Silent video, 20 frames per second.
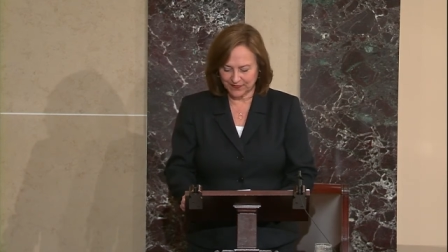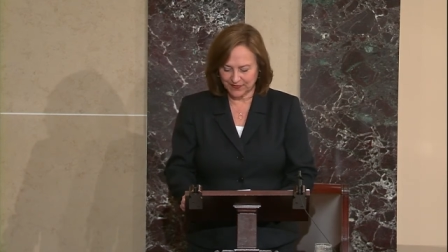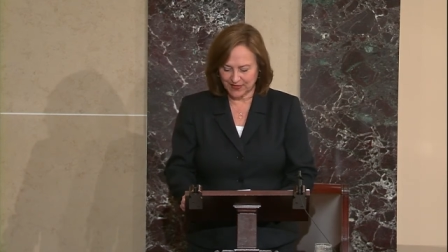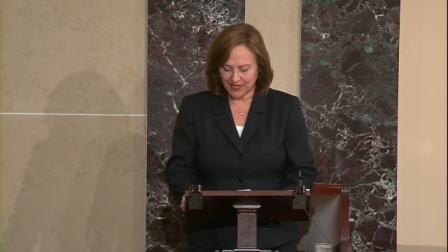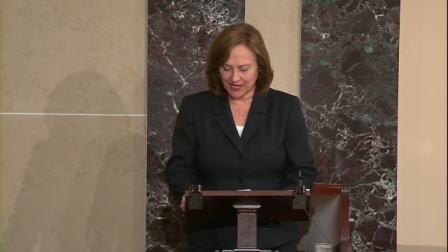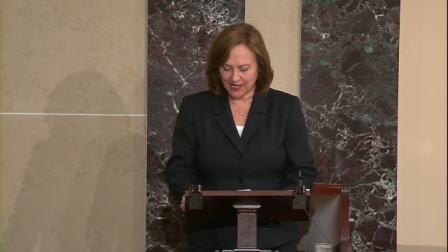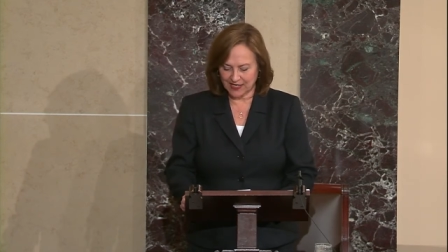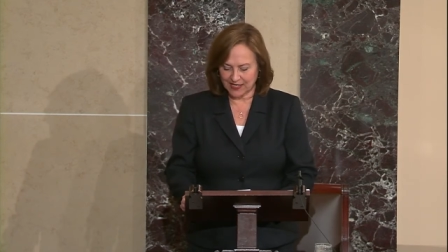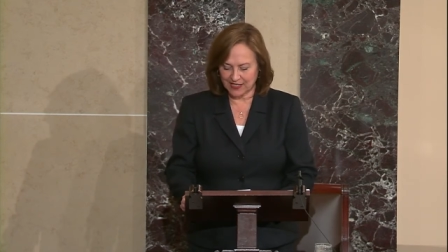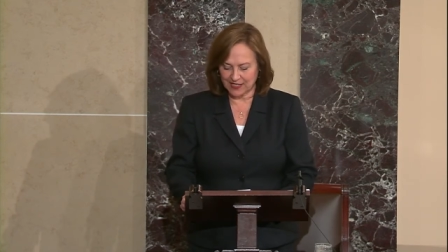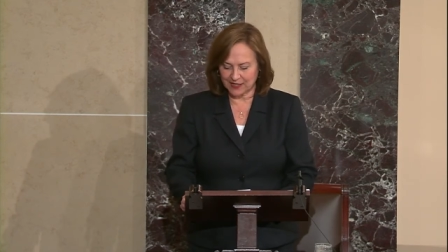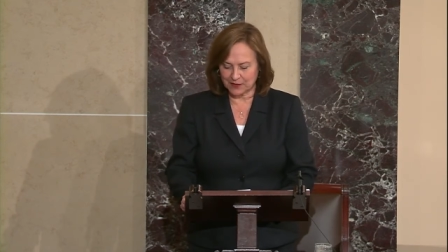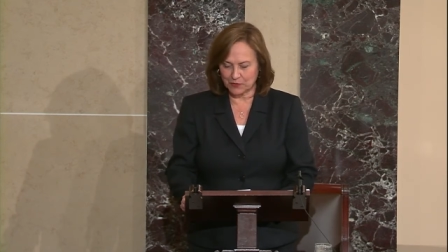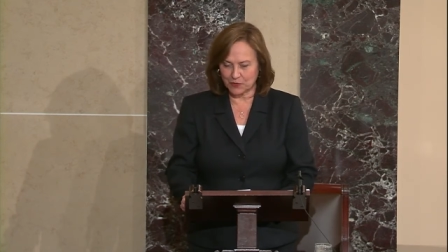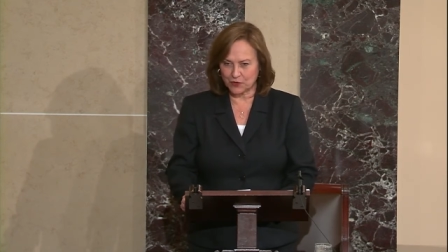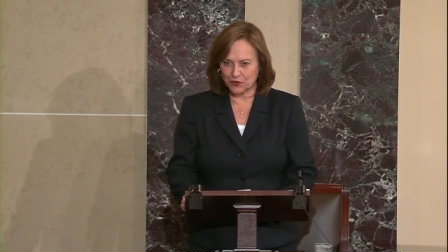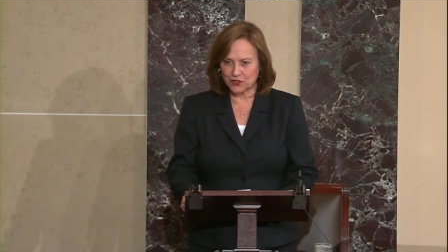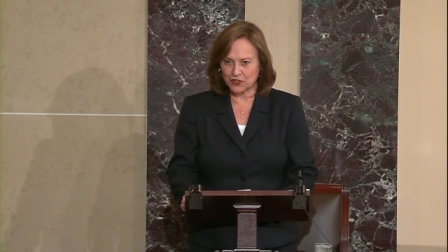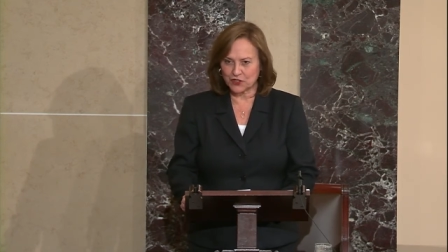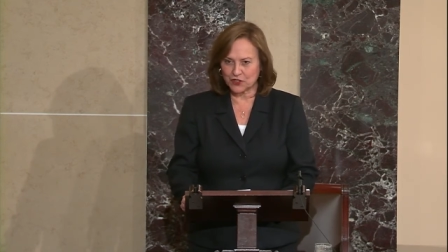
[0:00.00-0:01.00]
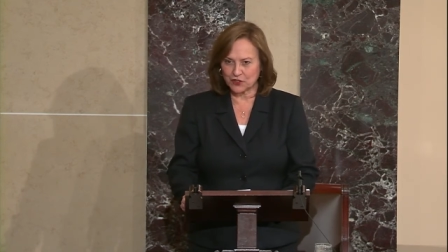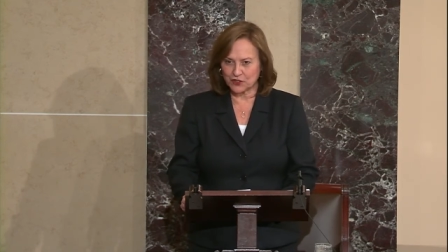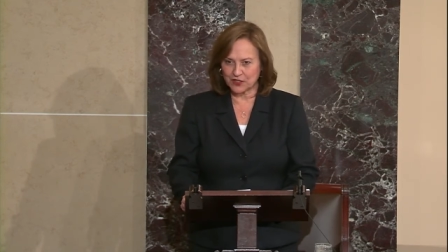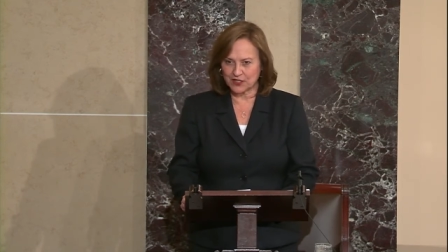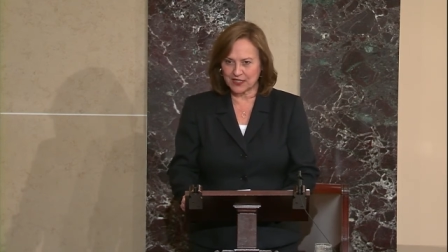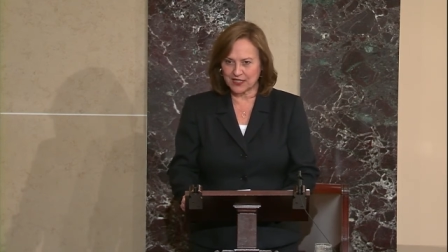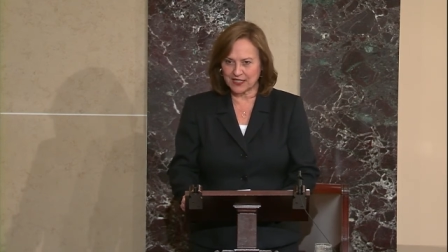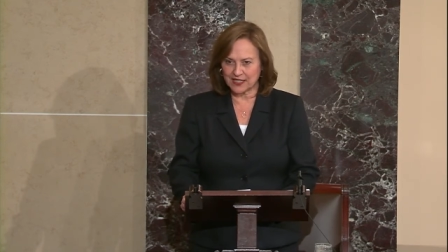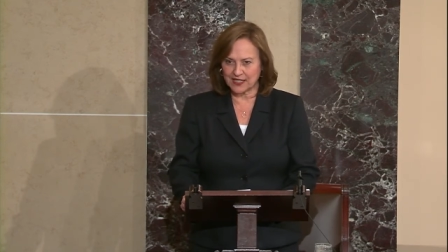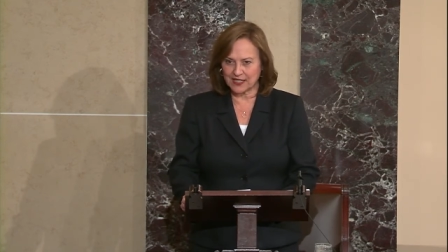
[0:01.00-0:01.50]
they need more
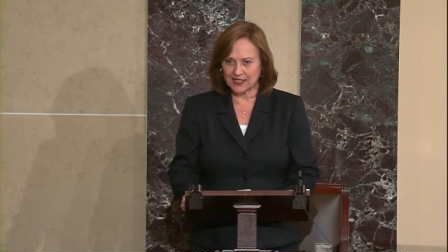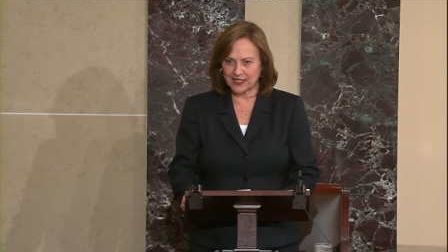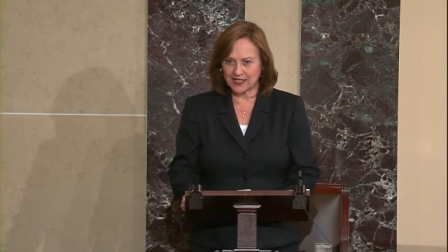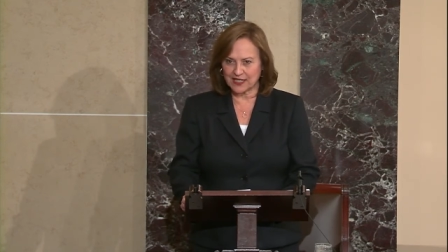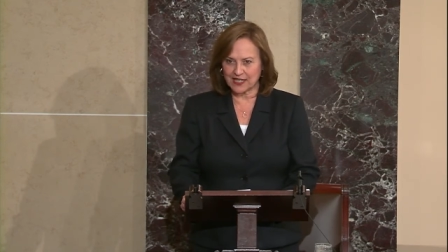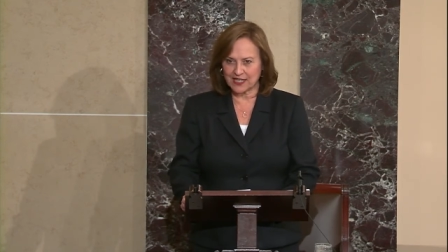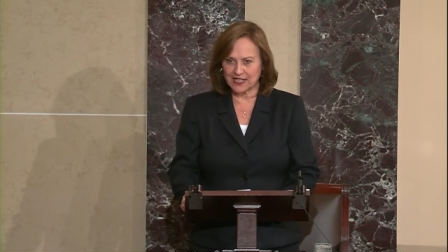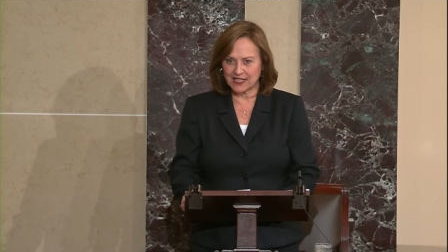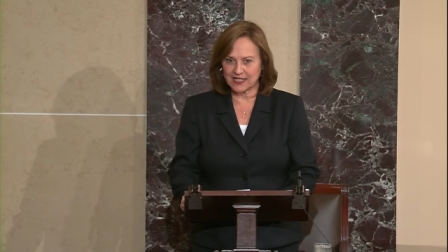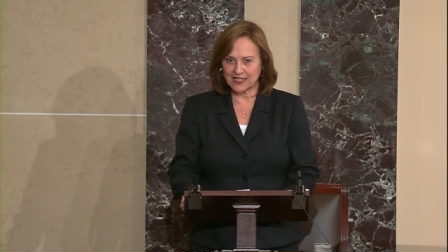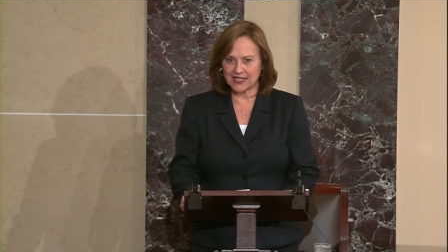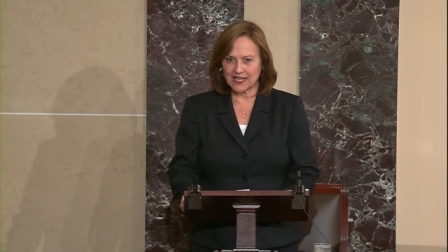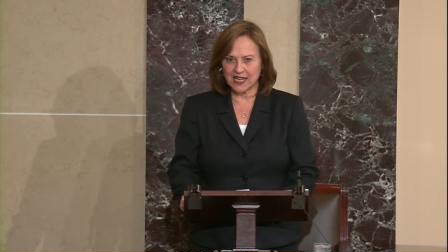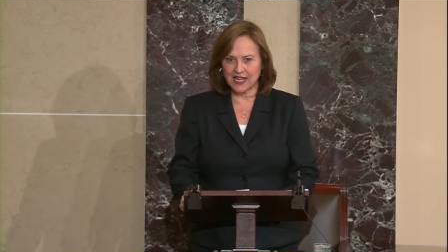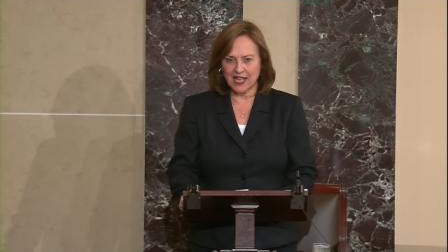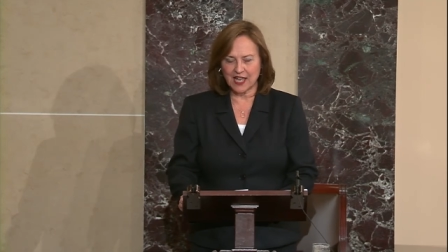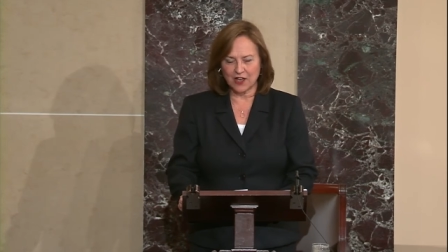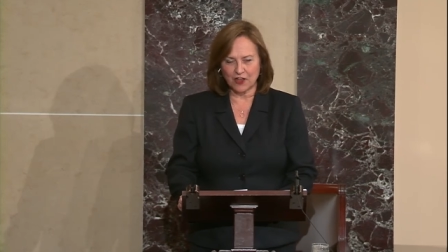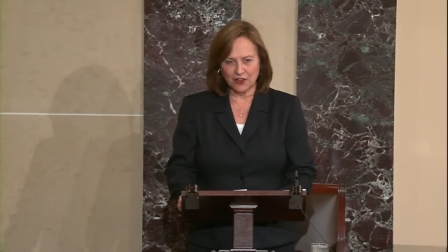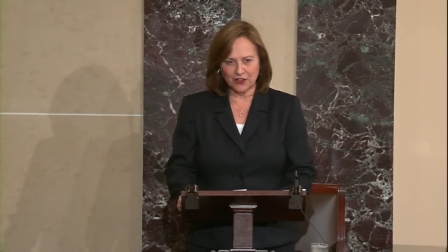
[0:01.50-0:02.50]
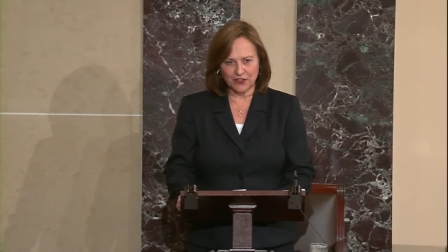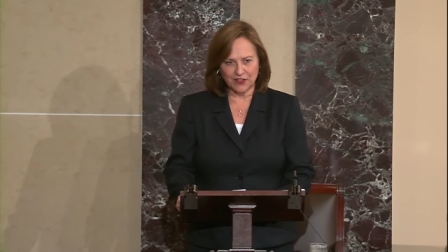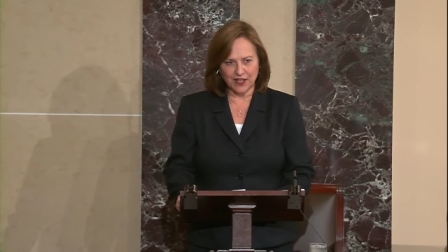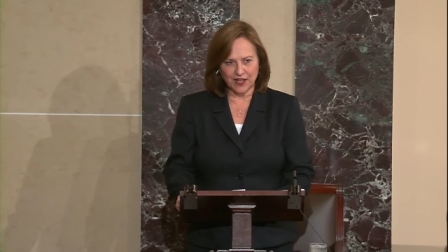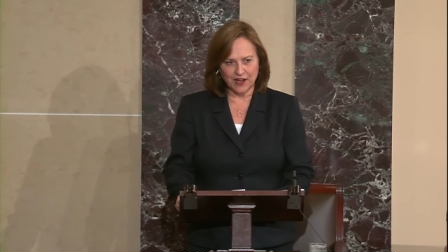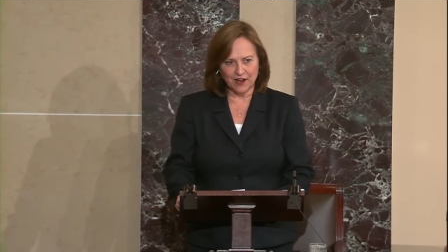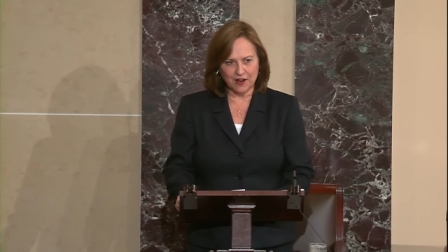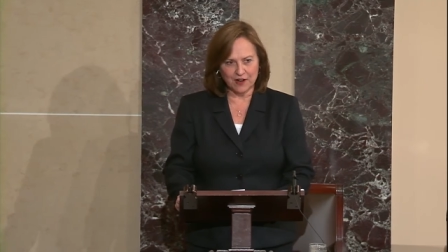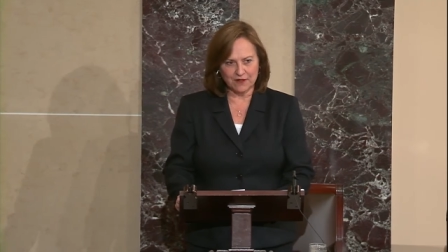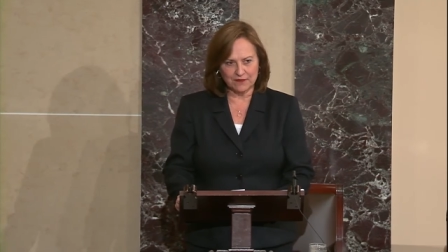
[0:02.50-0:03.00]
certainty in health
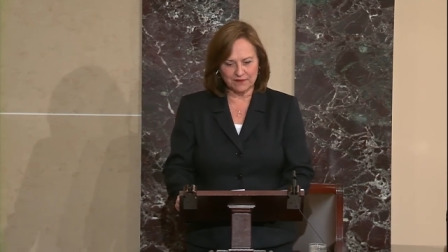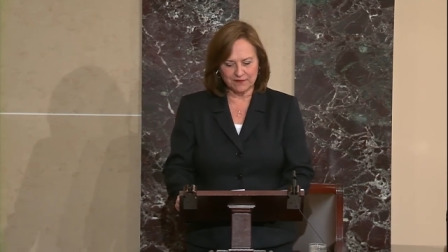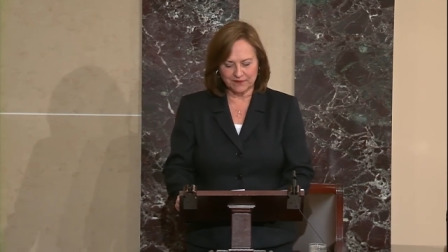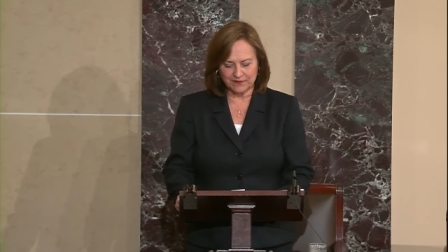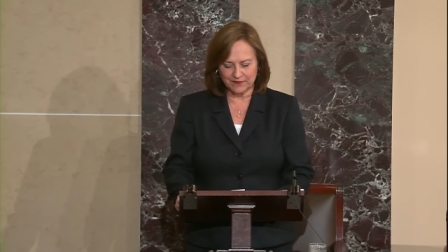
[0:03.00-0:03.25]
care,